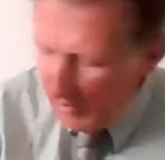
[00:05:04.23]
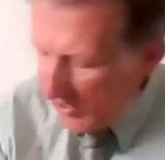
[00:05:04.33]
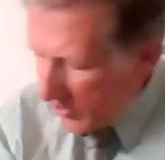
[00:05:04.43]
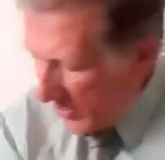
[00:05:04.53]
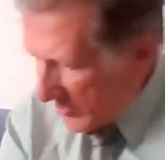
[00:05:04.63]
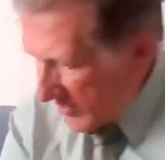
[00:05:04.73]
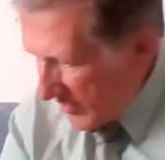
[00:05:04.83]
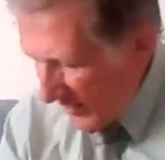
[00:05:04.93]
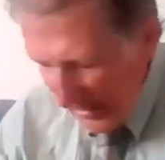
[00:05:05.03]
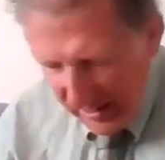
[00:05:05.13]
Where's
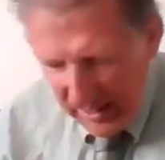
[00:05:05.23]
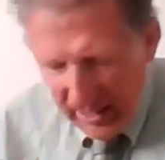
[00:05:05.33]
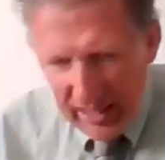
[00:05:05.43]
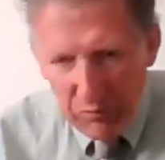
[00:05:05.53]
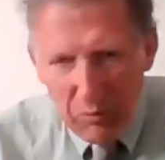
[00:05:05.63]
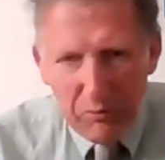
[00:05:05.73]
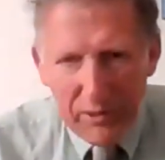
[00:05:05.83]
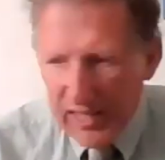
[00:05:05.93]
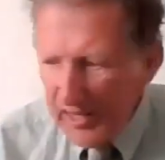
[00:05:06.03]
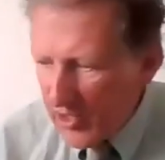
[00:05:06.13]
Chester? And while
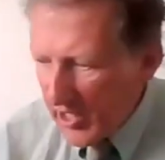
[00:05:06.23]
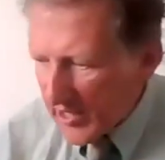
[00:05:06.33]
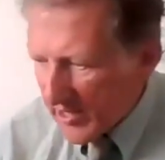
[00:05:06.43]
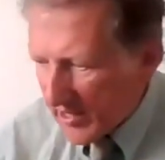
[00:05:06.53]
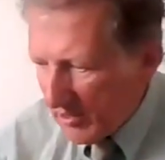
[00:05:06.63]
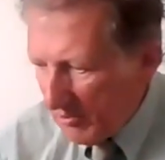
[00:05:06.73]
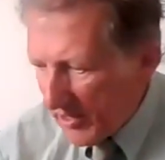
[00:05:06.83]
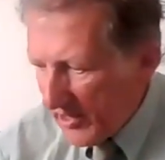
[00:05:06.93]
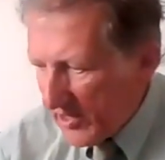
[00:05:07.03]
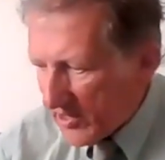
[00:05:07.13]
we're getting Chester, oh,
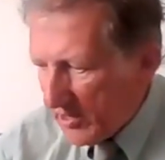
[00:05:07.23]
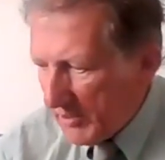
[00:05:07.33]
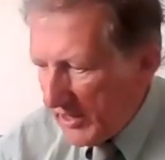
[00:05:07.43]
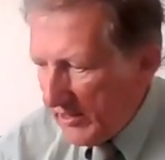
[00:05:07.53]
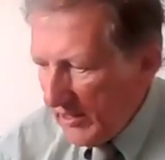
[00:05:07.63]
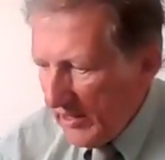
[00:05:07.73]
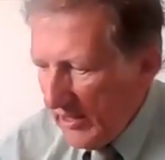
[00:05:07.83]
I think he's coming.